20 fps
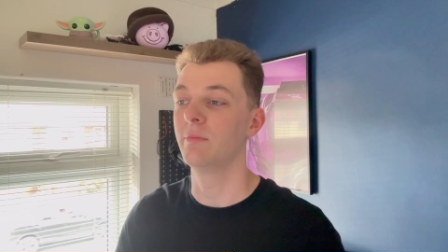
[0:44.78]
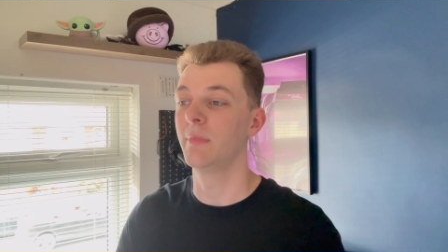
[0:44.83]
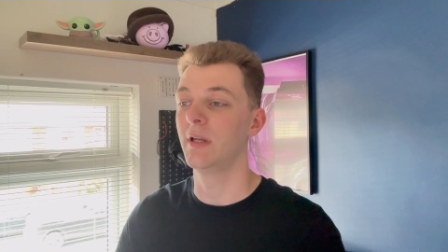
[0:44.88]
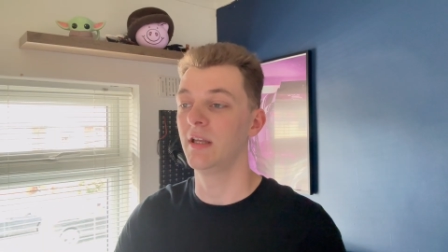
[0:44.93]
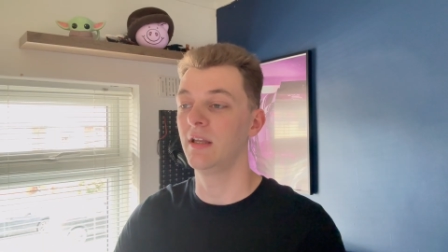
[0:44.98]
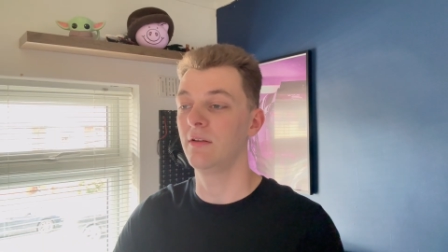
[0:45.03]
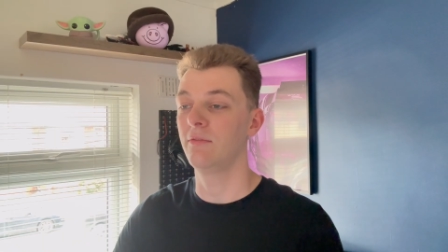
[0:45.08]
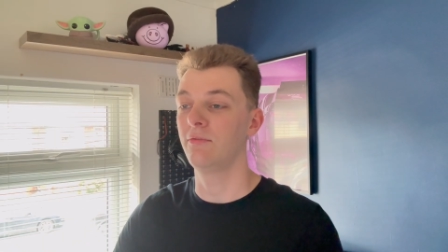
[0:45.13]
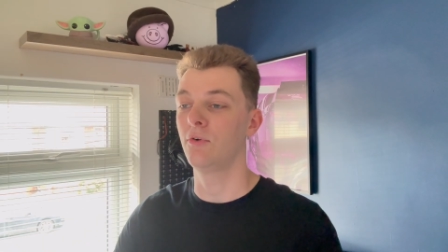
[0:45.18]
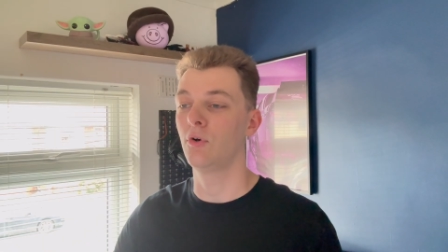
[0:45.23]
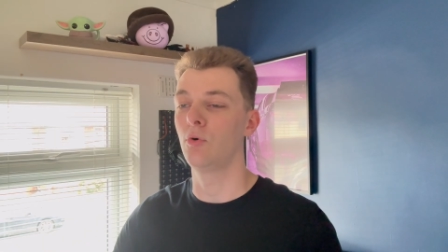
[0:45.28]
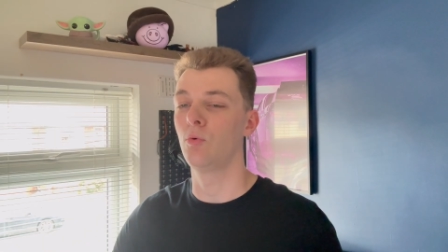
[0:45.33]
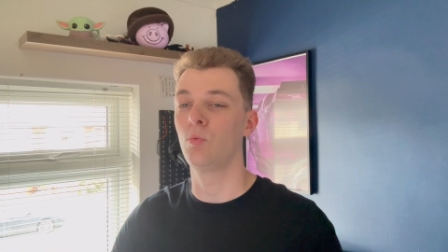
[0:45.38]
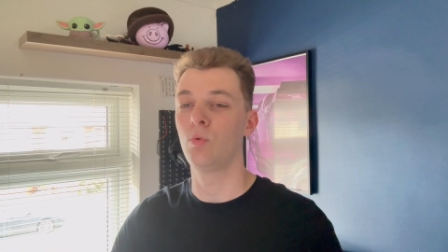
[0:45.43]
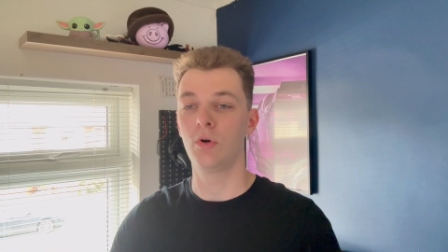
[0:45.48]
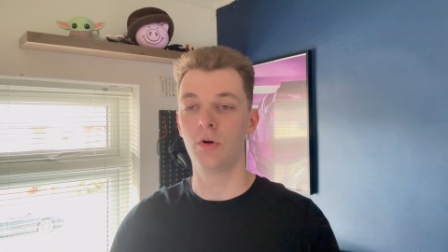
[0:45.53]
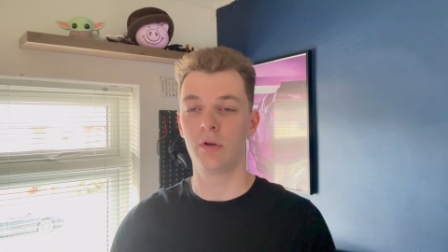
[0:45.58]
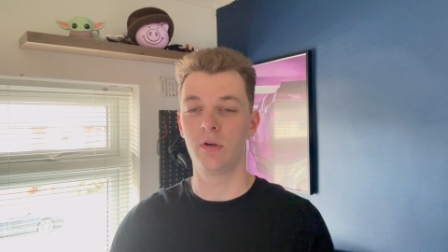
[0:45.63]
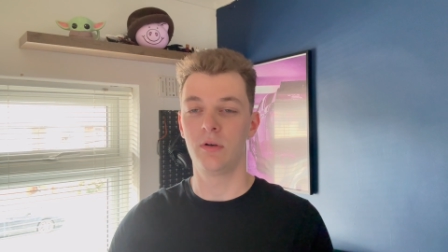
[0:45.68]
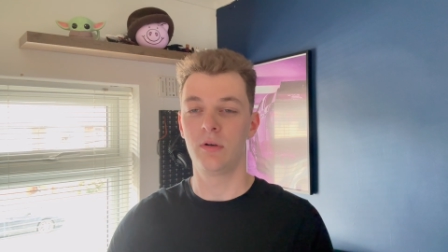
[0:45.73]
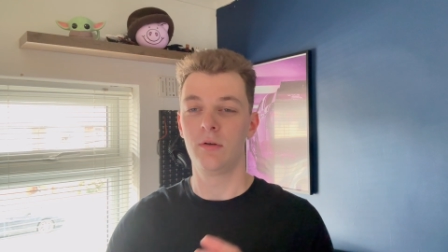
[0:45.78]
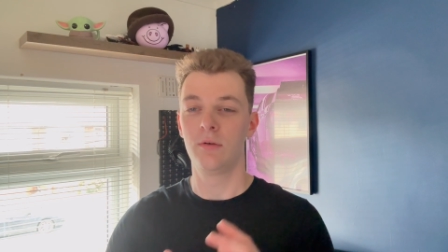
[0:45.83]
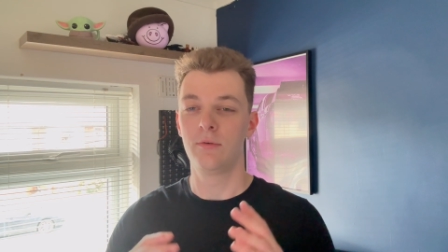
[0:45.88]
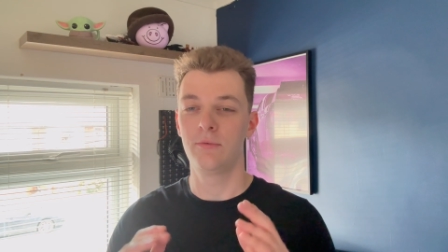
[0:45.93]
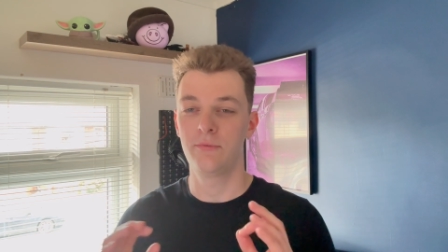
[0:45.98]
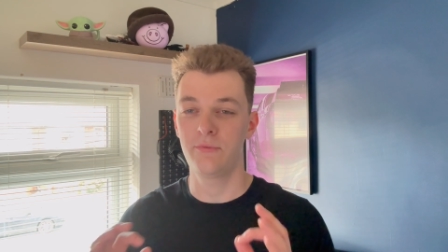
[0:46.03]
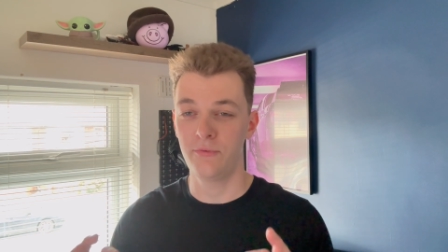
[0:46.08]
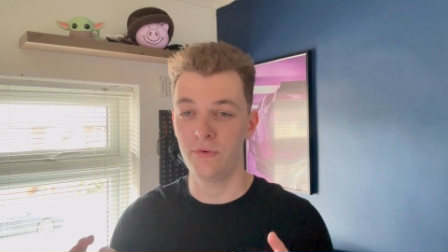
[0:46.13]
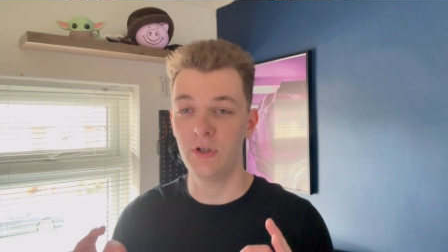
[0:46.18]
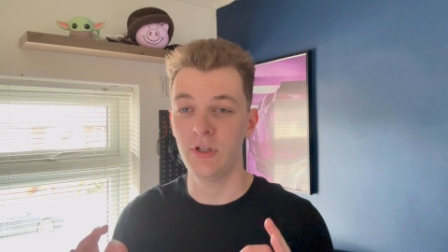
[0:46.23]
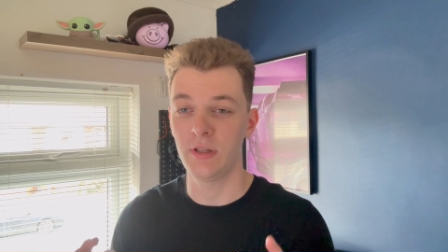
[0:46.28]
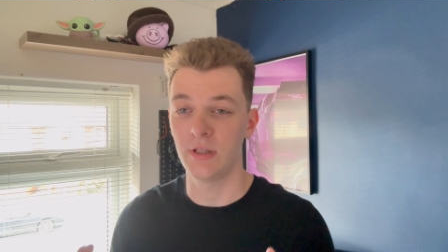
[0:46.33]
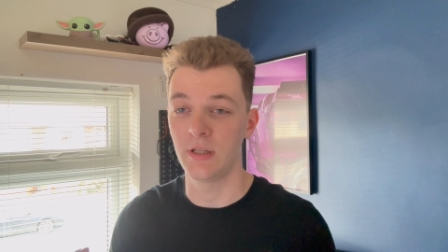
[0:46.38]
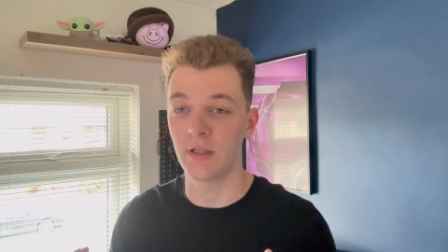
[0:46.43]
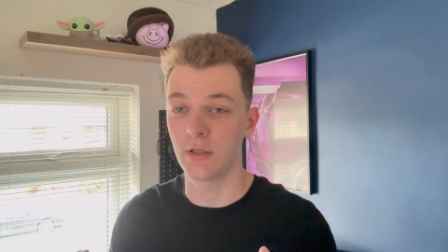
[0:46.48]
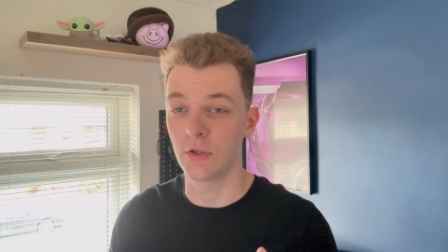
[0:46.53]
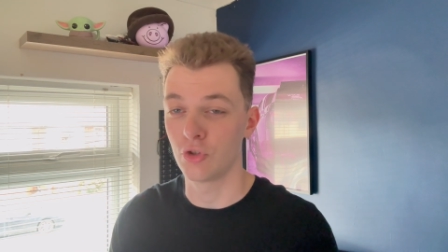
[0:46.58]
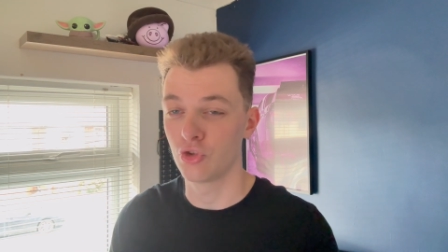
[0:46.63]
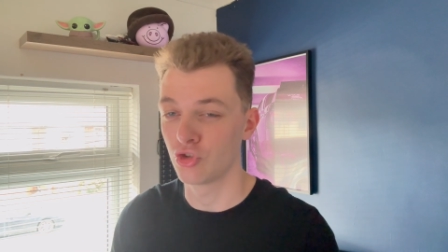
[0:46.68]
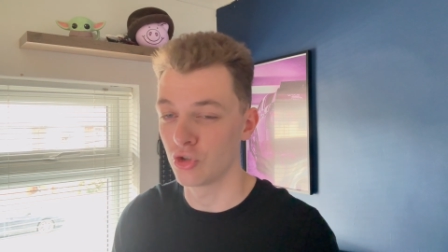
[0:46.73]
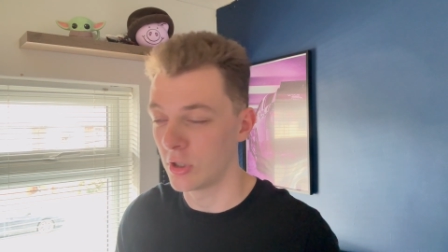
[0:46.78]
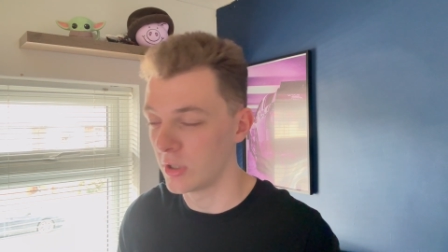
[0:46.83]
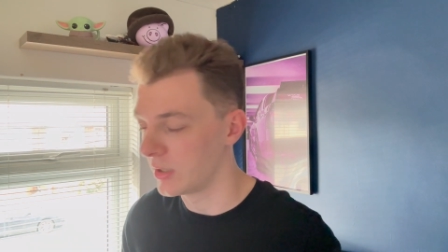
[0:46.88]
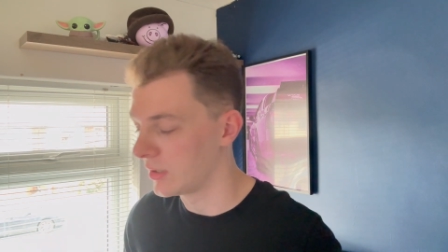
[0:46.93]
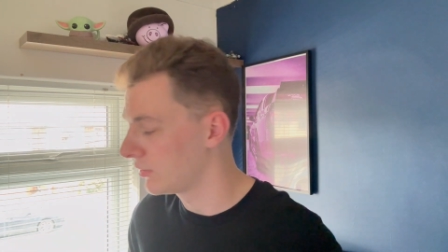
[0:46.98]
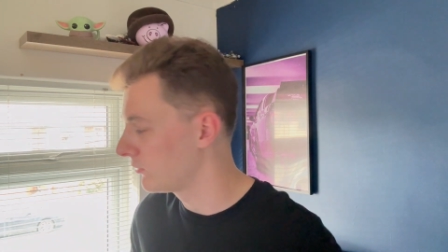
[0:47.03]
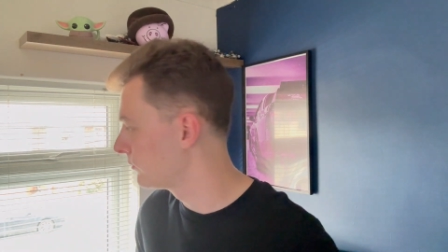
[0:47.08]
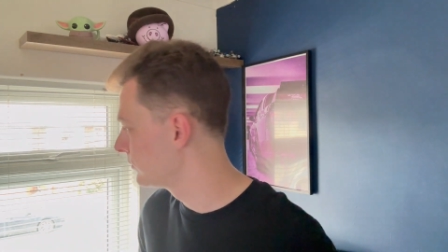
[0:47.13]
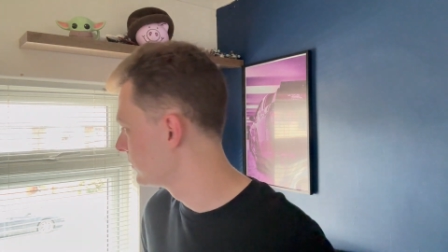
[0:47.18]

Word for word: make for one thrilling drive.